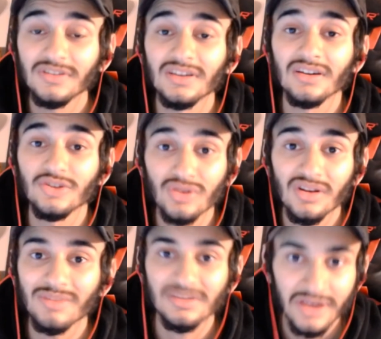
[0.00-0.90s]
to treat
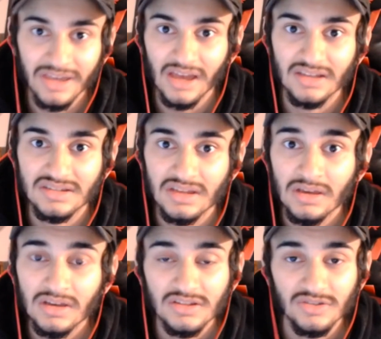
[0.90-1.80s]
them as my guest,
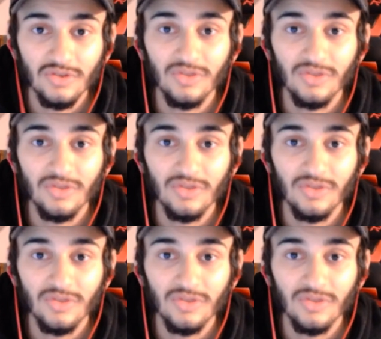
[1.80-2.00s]
so